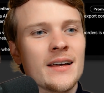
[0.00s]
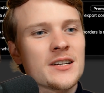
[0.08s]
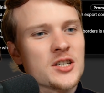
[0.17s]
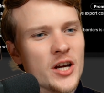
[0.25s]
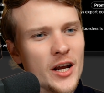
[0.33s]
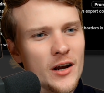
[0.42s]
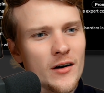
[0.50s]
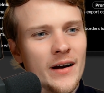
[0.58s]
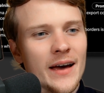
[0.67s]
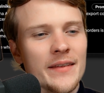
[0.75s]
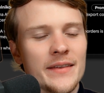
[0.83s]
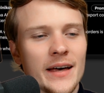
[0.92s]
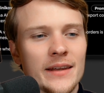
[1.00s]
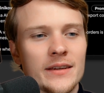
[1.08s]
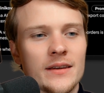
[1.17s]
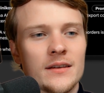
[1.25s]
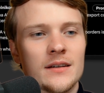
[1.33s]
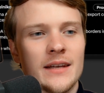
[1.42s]
chair and then
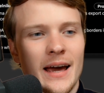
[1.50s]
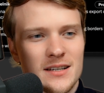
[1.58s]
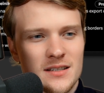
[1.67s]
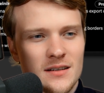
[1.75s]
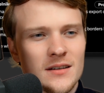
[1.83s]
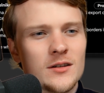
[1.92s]
text.